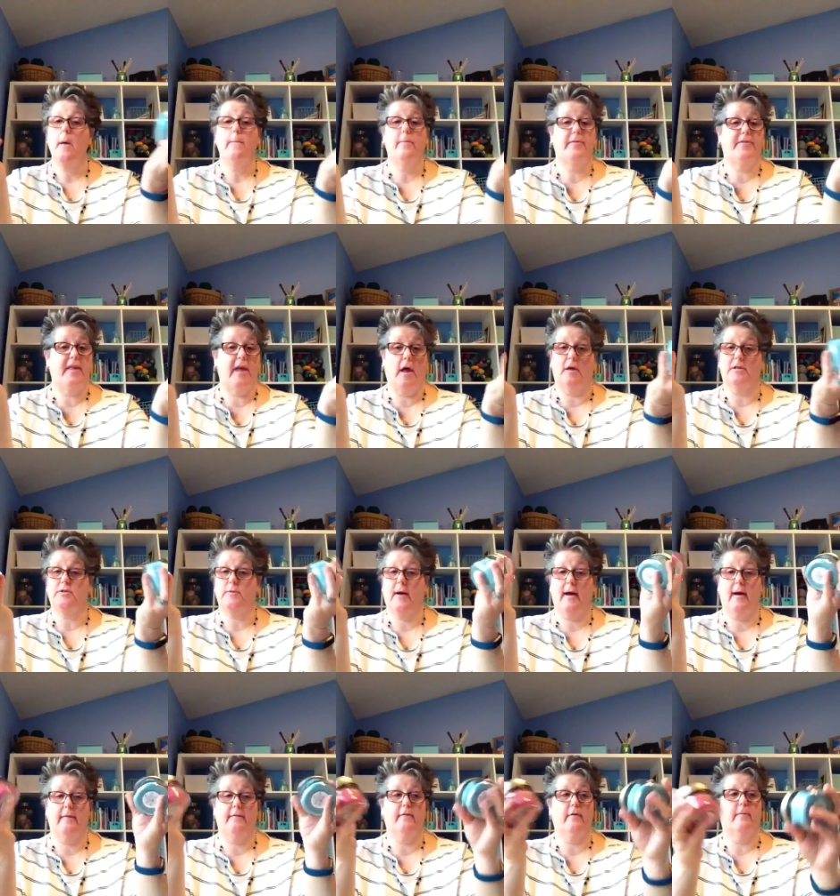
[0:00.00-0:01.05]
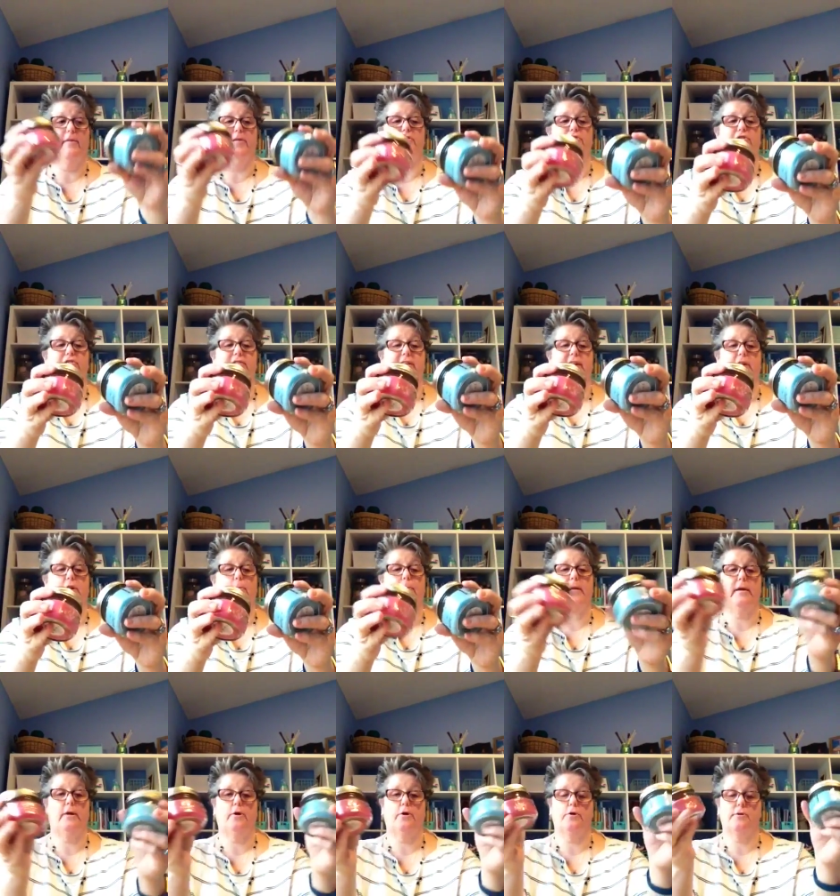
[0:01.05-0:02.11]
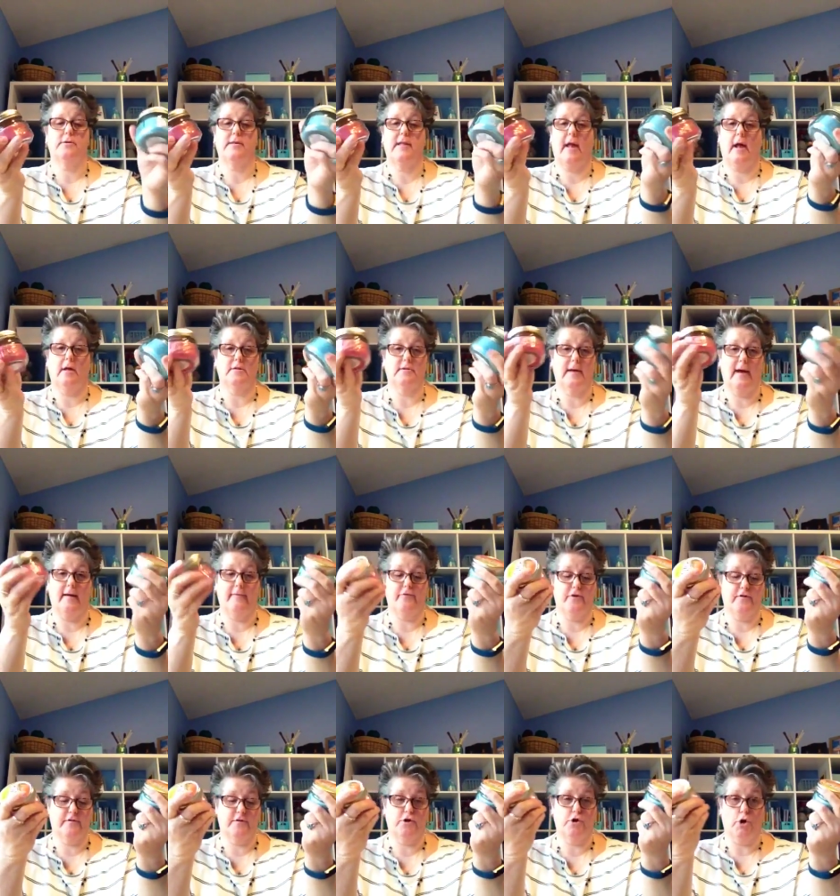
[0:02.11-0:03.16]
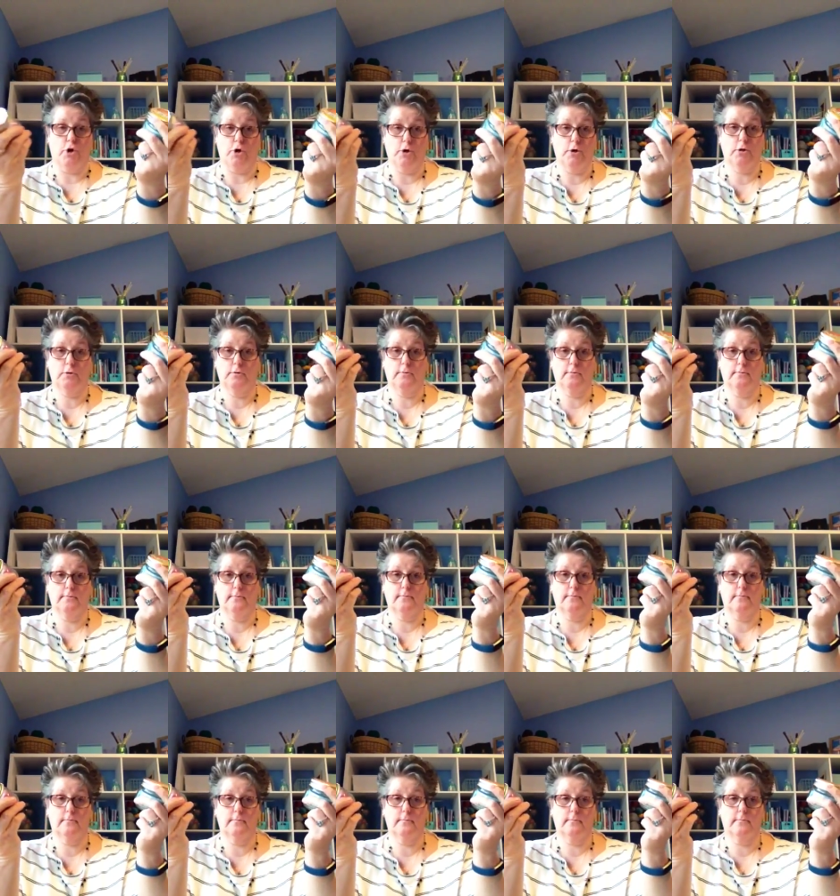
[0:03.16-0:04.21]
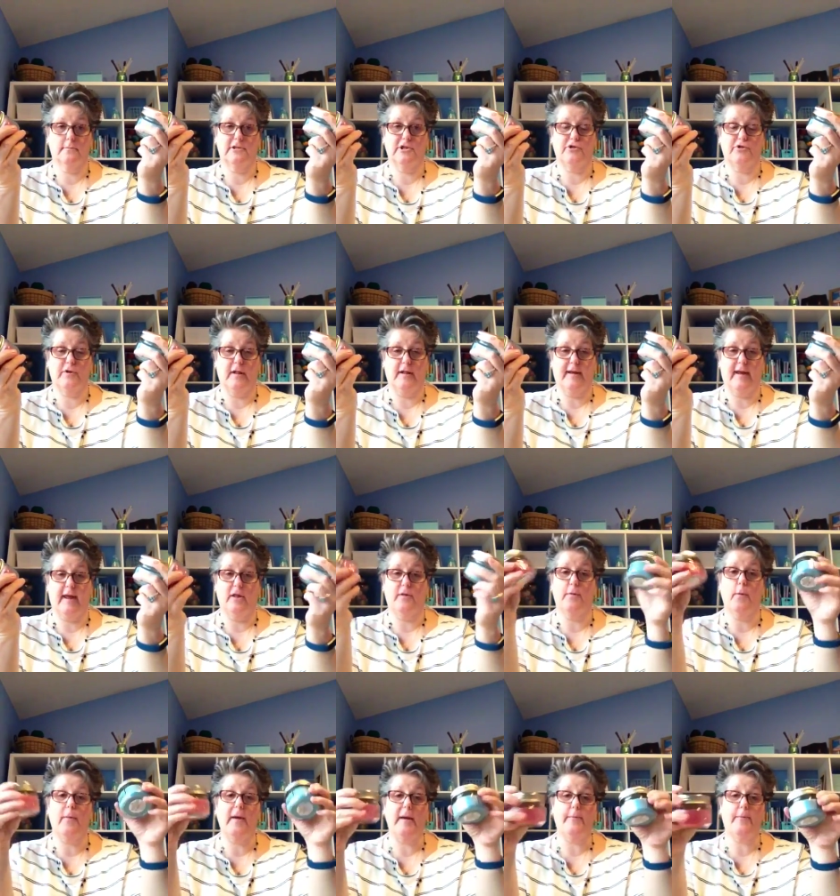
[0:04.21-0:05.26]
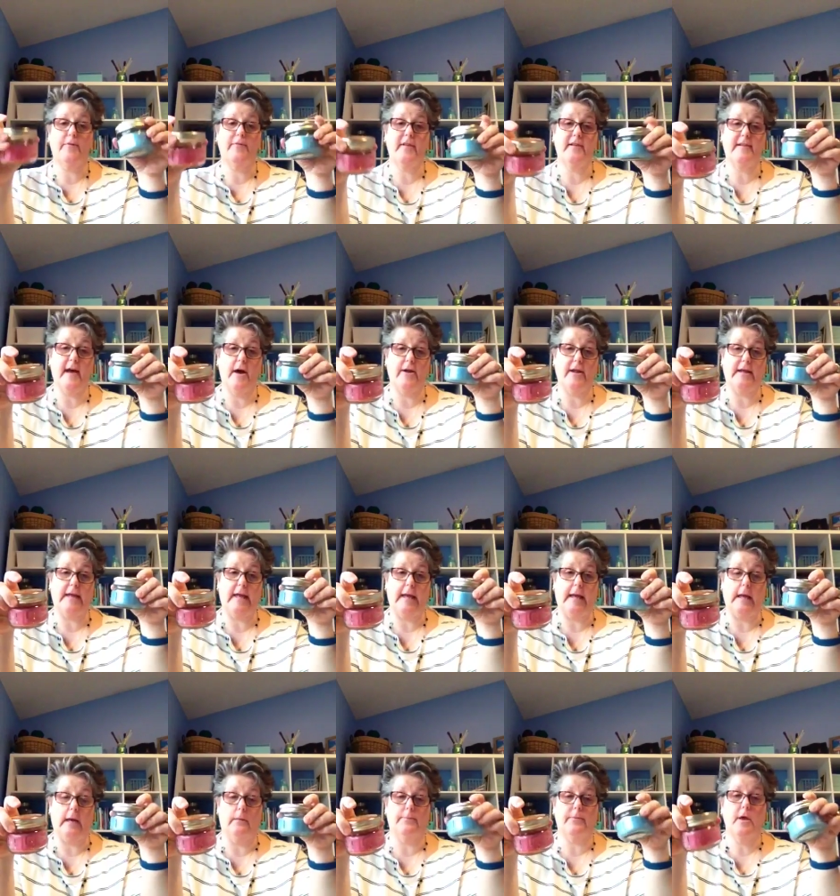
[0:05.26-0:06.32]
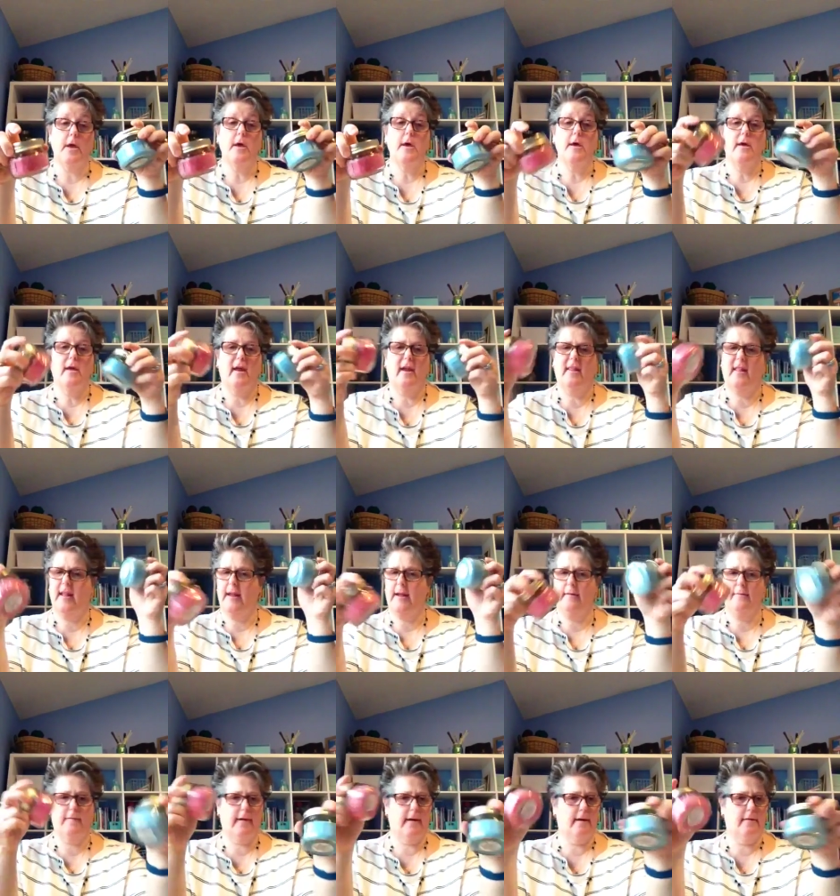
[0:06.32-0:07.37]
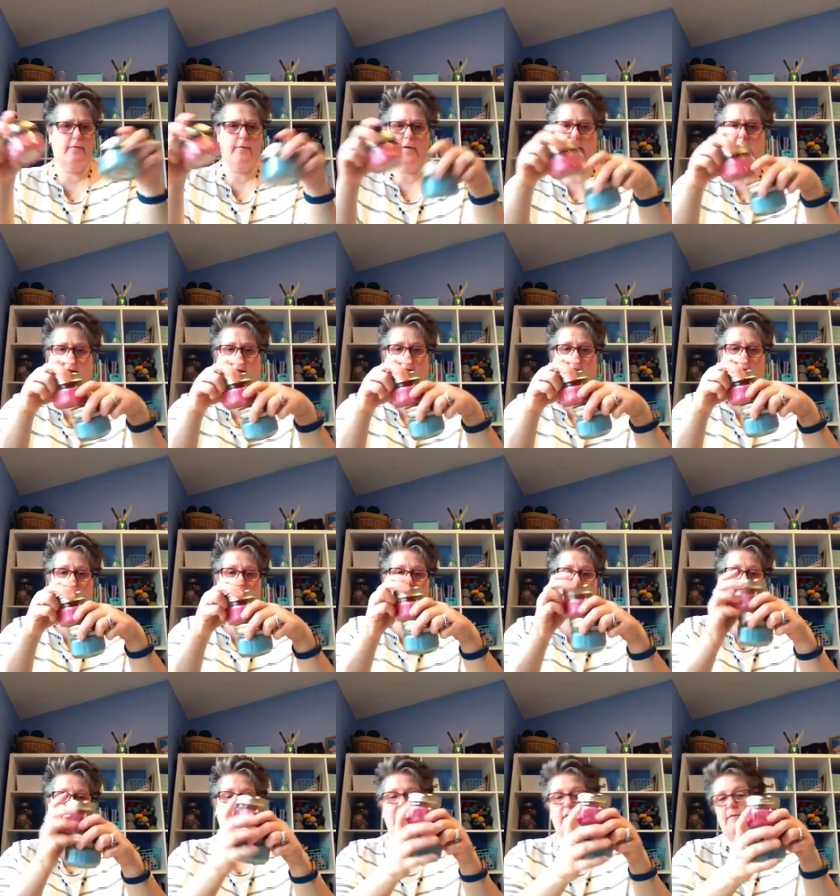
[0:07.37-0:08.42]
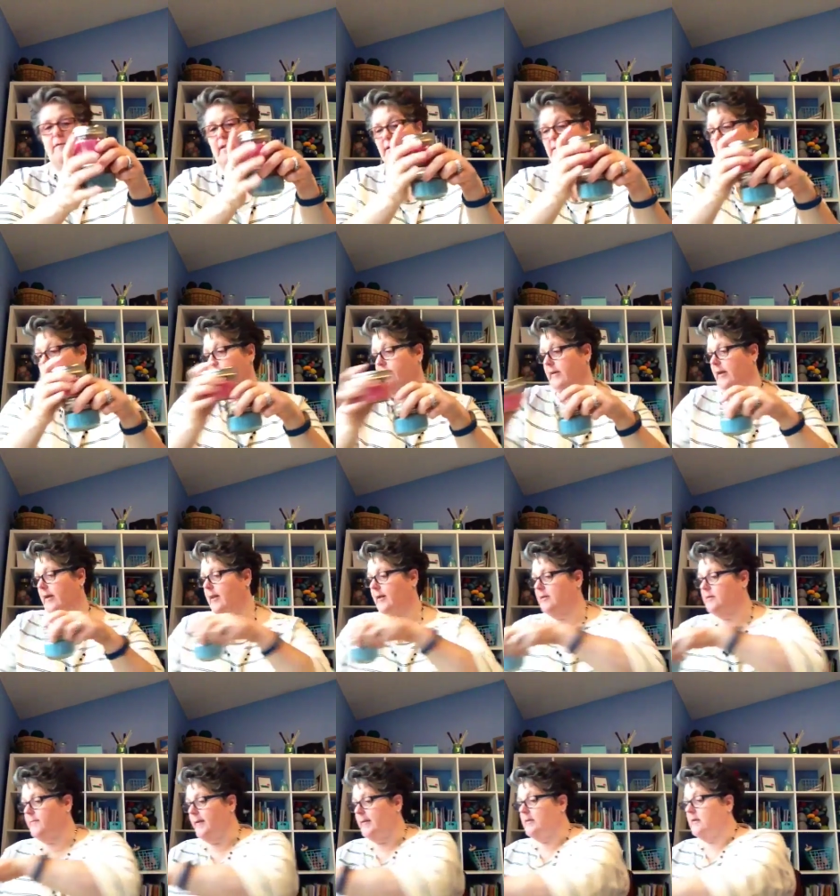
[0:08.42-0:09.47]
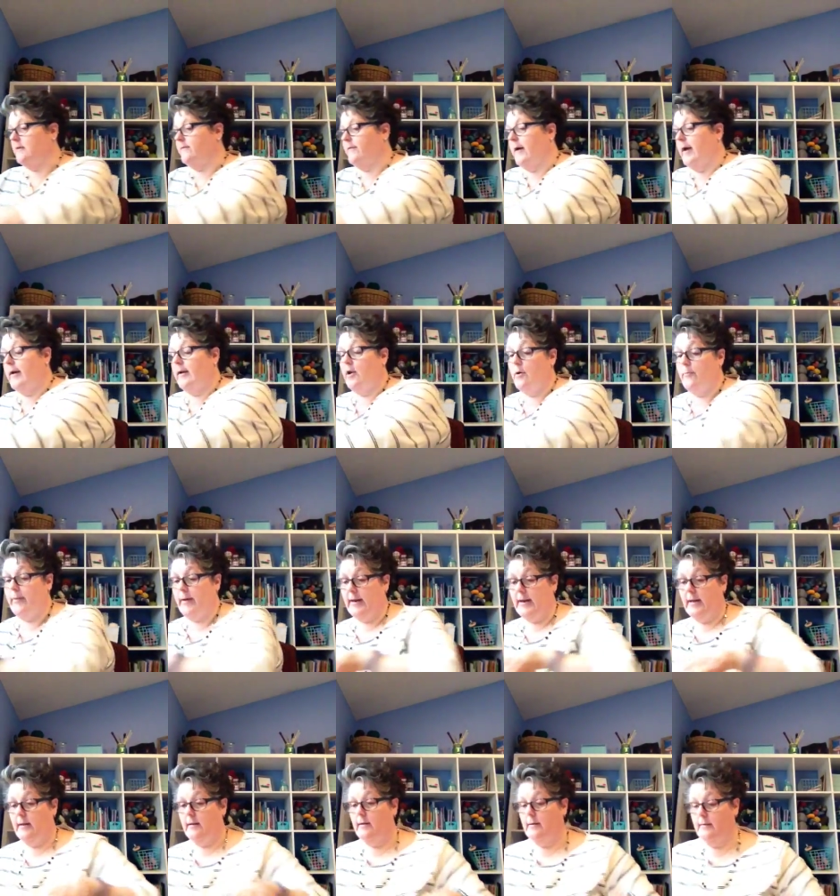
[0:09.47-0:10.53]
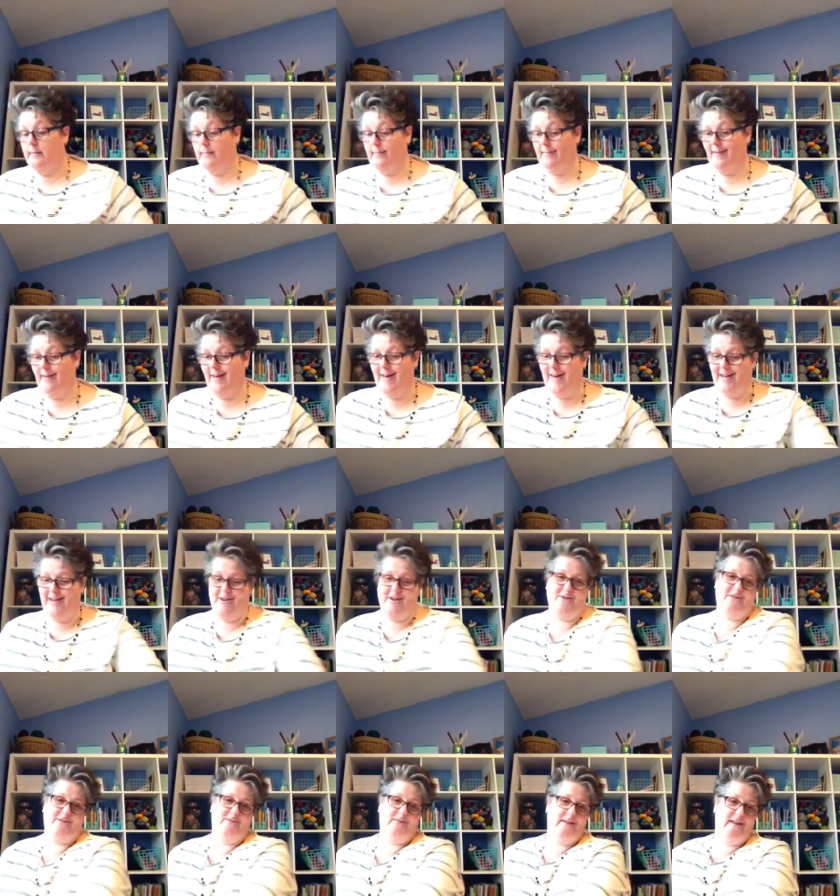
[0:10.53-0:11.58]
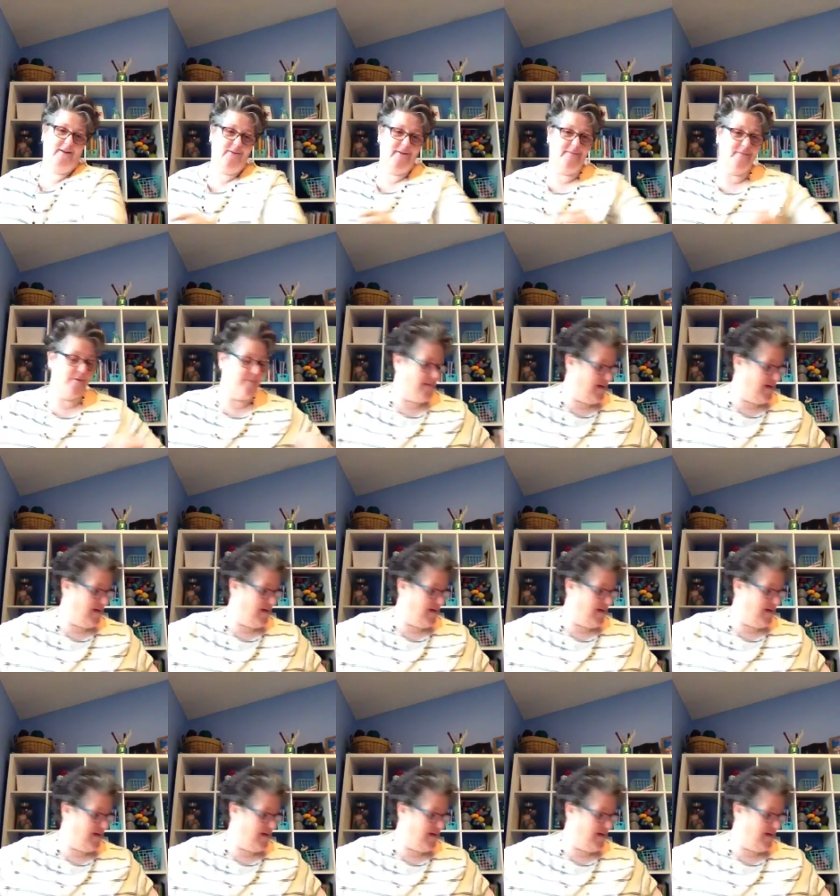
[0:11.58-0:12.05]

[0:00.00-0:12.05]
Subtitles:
But they also have them, and they're just skeeter beaters. They also have just jar citronella cans. But we can put these out at camp in the evening if we need them, and they're relatively inexpensive. I know, buddy. I know, sweetie. One more